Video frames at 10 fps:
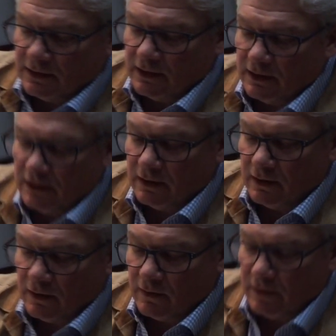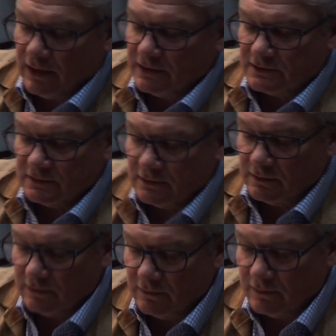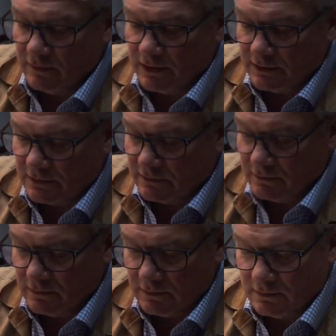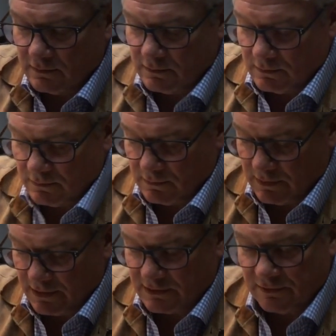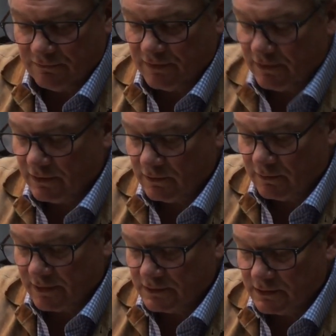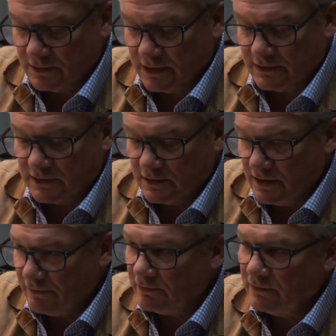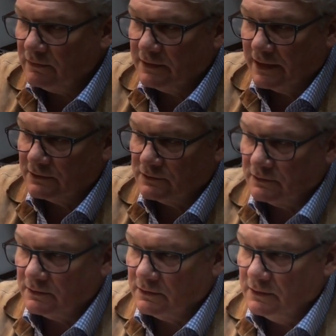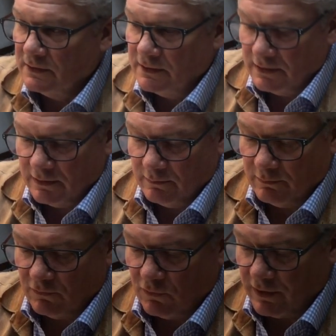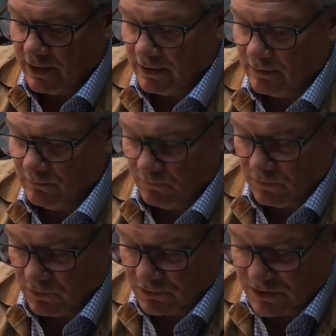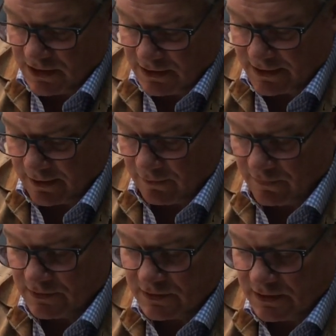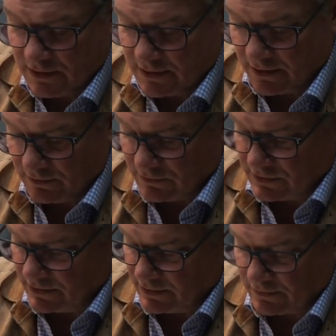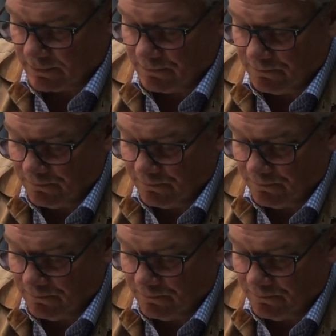knows how to texture it, or is that something that you guys just decide to? It's a very good question. It's never textured beforehand. There's detail. This detail you'll see here